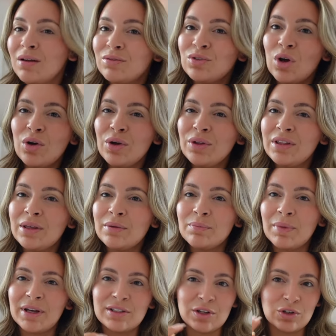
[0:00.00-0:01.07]
not only
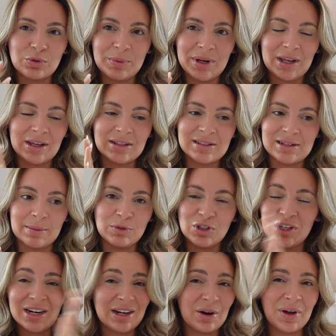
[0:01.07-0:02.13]
my social media
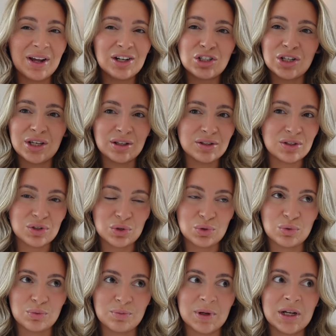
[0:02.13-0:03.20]
consumption. I don't actually
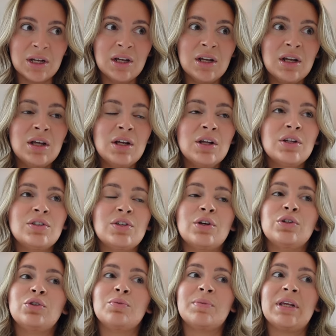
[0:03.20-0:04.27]
consume
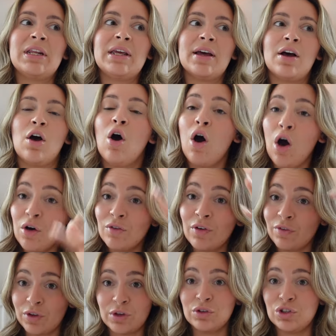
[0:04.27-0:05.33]
social media off
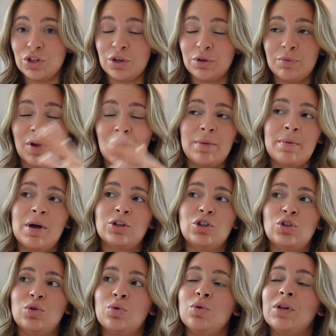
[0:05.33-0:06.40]
of YouTube very
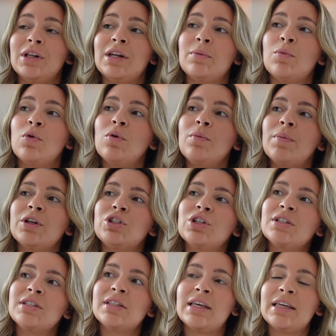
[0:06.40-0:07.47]
much at all anymore, but
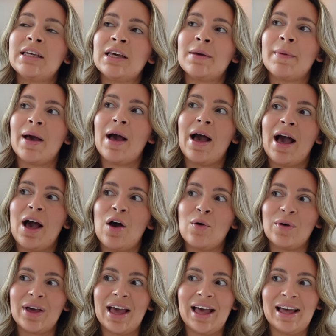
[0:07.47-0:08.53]
just thinking about
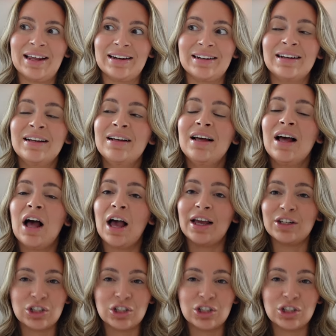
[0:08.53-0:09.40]
how can I